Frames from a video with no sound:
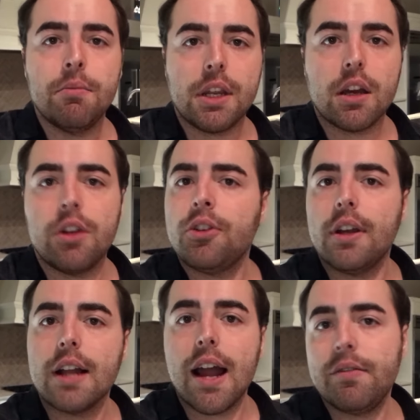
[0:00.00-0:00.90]
Because
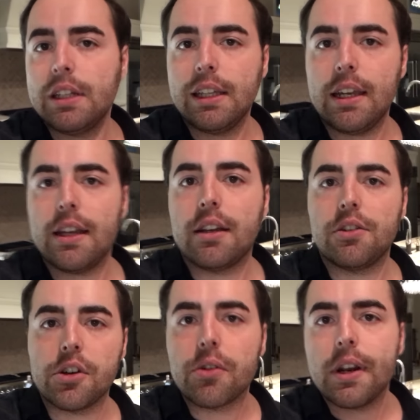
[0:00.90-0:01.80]
an Ivy
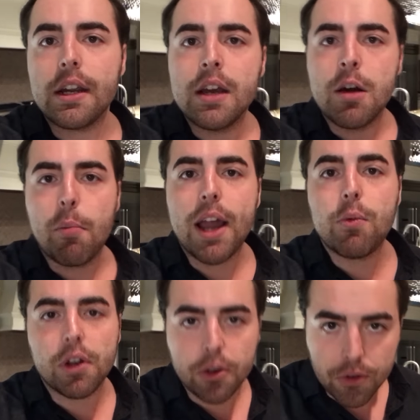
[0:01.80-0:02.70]
League degree
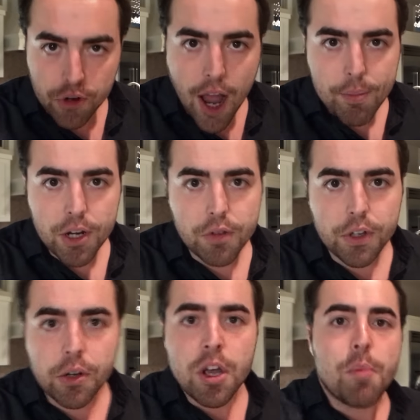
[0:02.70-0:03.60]
might win you a job
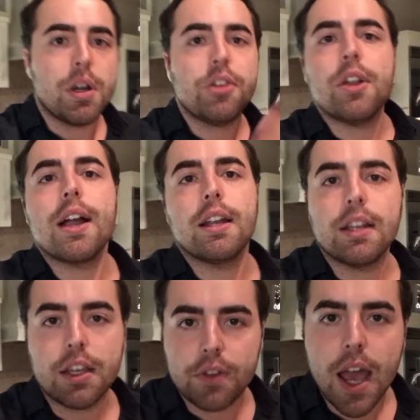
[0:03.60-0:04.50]
interview, but it's not going
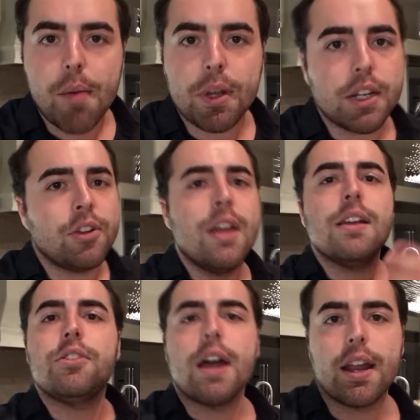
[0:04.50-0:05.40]
to give you happiness,
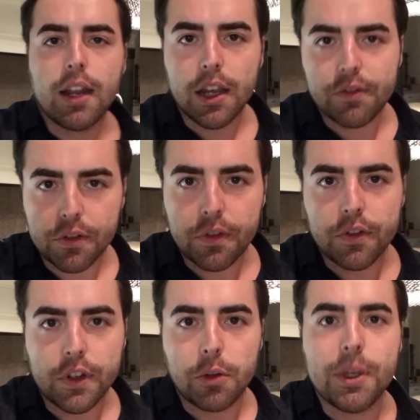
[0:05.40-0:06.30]
it's not going to give you
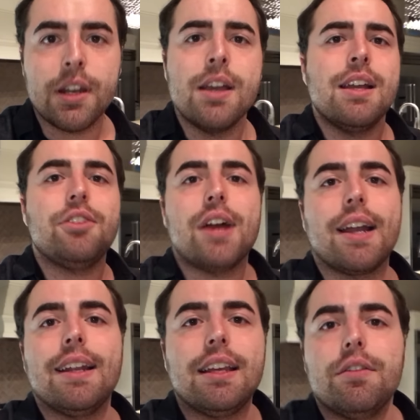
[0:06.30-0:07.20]
fulfillment, it's not
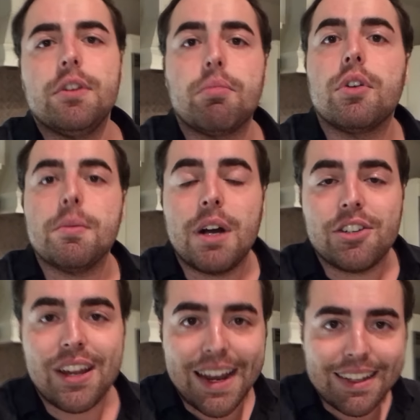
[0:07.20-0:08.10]
going to give you pretty
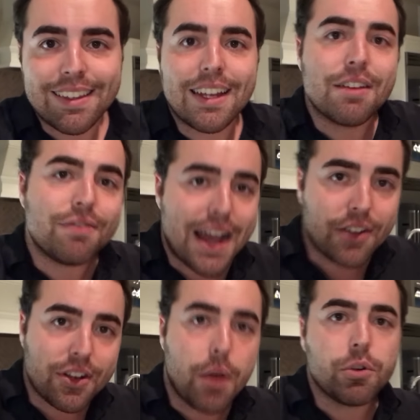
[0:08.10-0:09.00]
much anything if
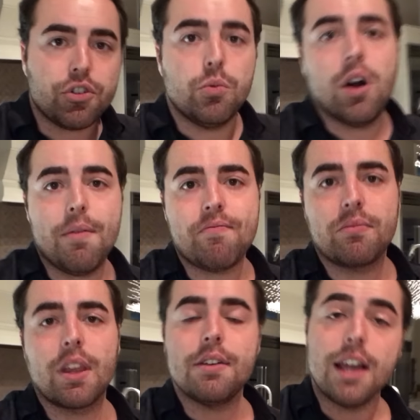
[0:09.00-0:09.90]
that's not what you want.
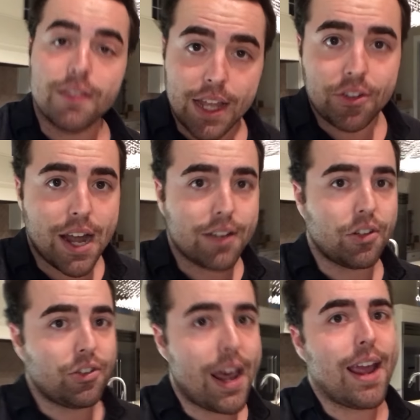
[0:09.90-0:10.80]
Now, that's not to
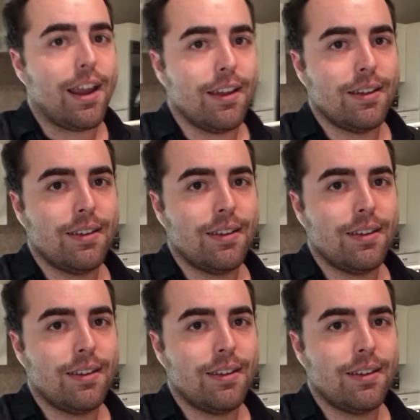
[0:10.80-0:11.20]
say